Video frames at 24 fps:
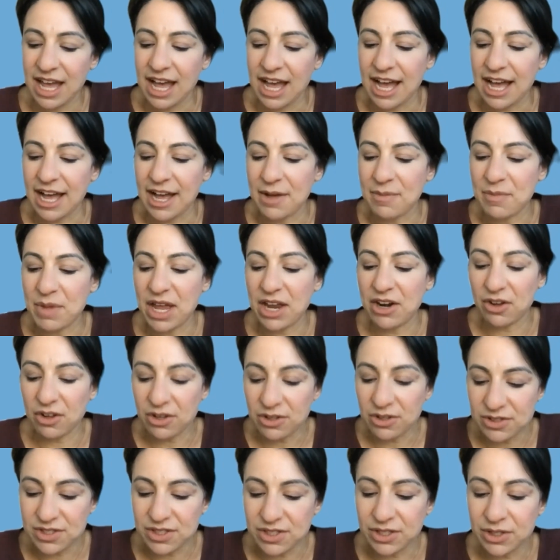And
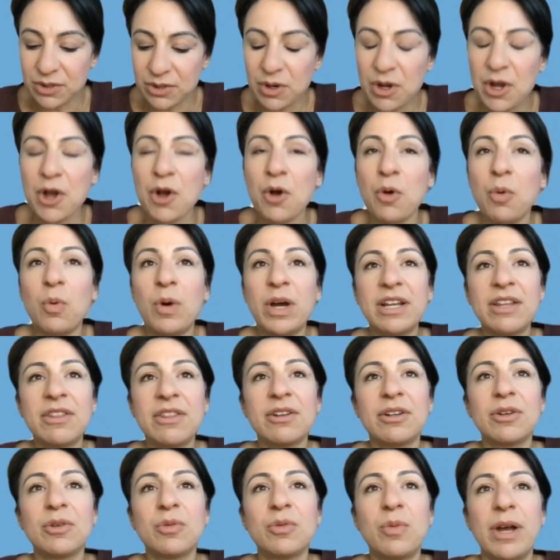also one
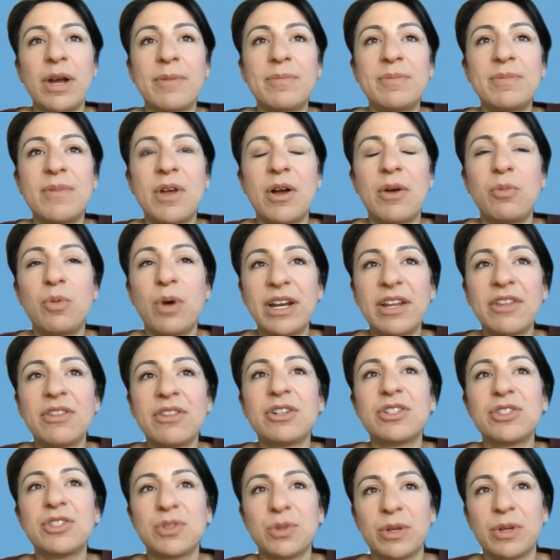
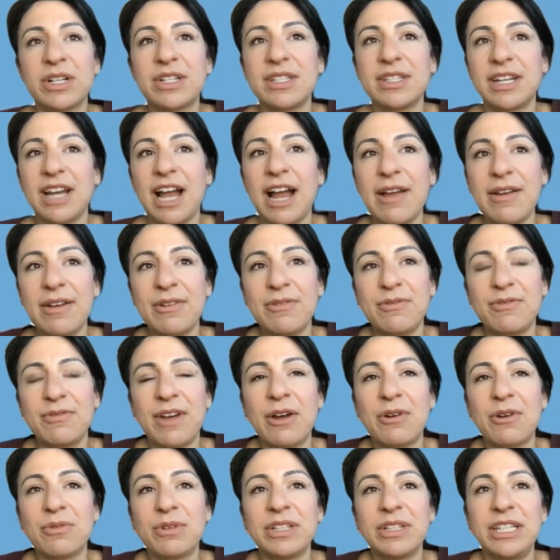other source that I have
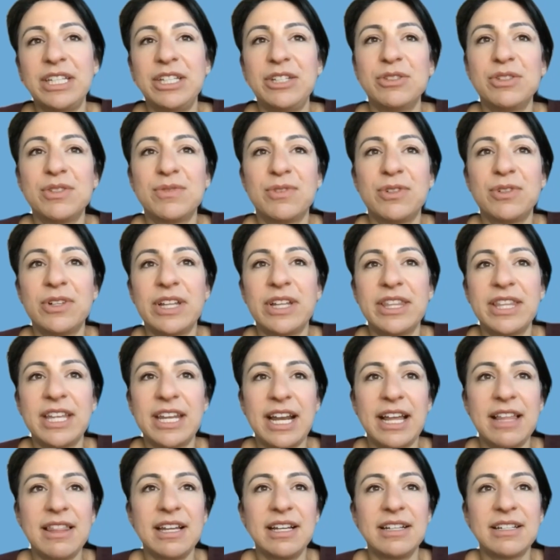found really useful and that
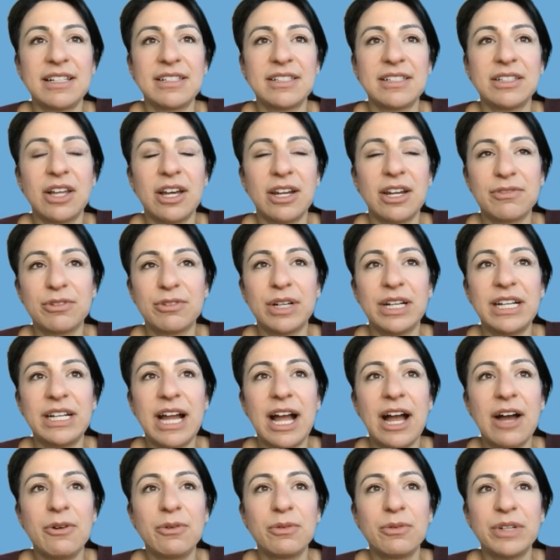I think does a lot of great
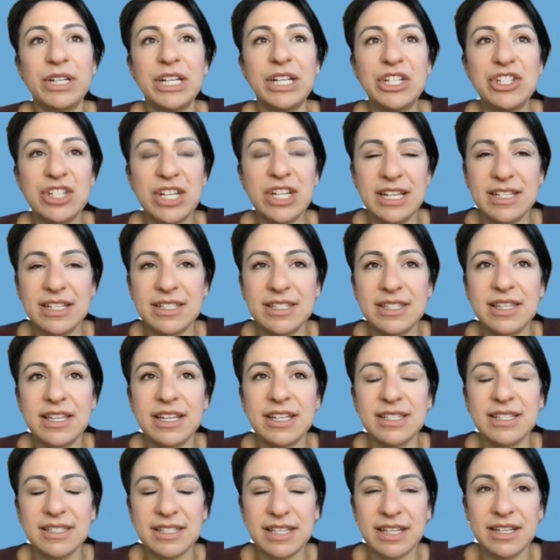outreach is
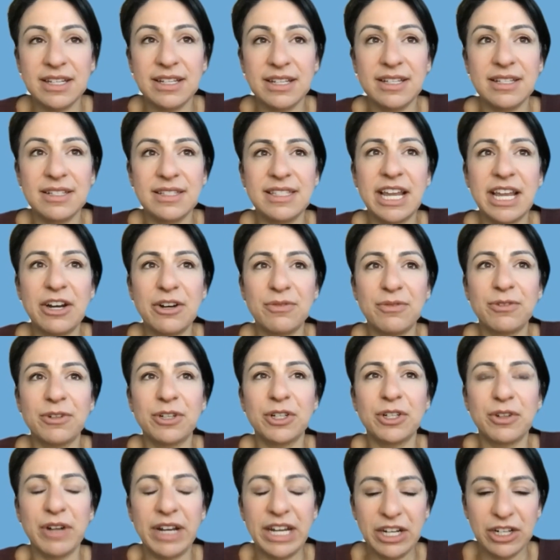the Center for
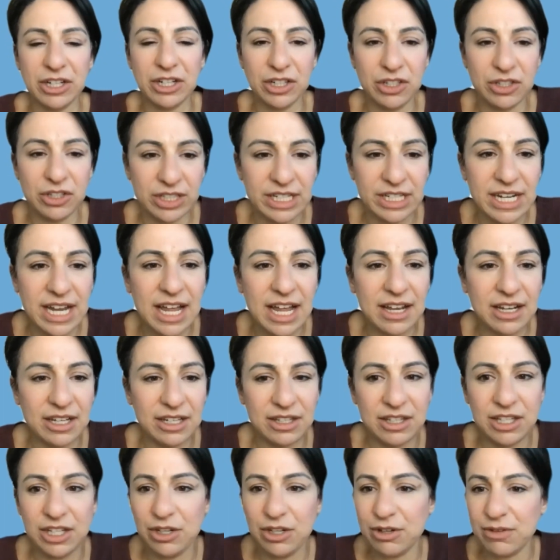Greater Good at
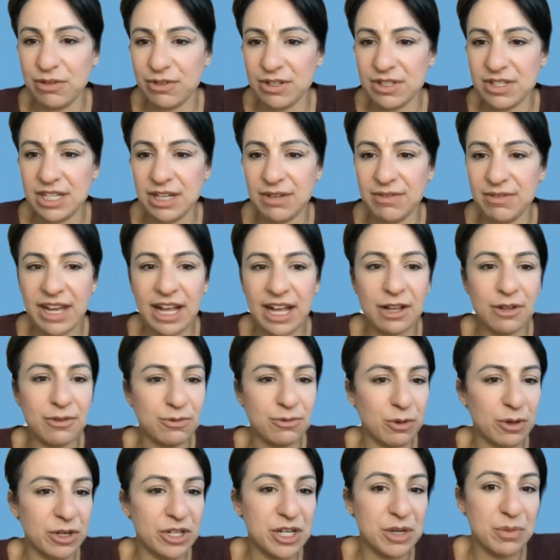the University of
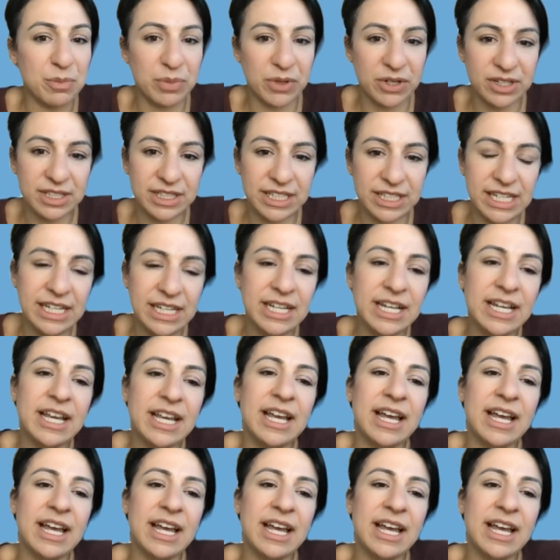California, Berkeley.